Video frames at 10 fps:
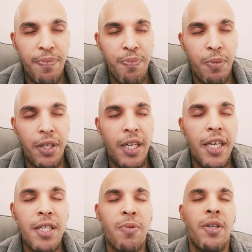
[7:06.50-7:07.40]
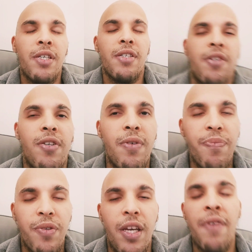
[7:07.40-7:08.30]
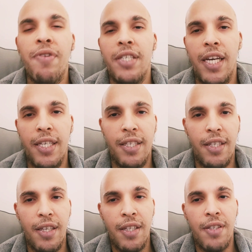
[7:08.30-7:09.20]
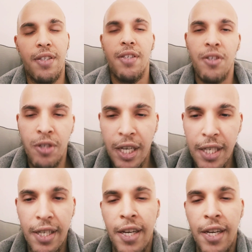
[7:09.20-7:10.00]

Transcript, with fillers: But it is what it is, you know. Every test is, you've tested in